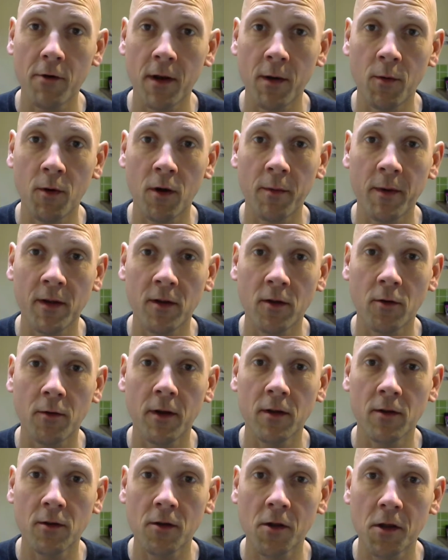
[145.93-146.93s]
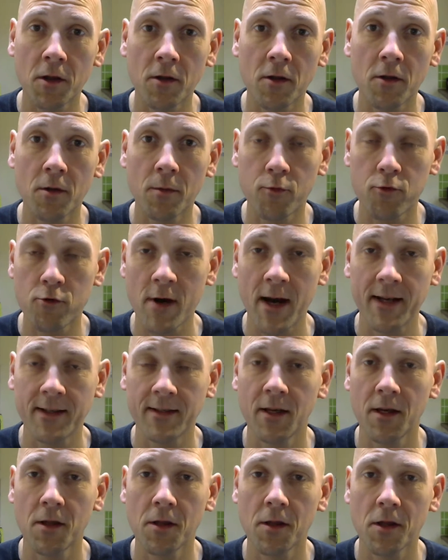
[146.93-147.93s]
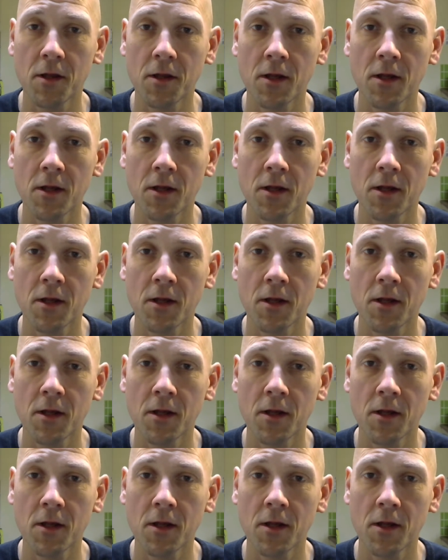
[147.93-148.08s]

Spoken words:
what I've been doing, just to practice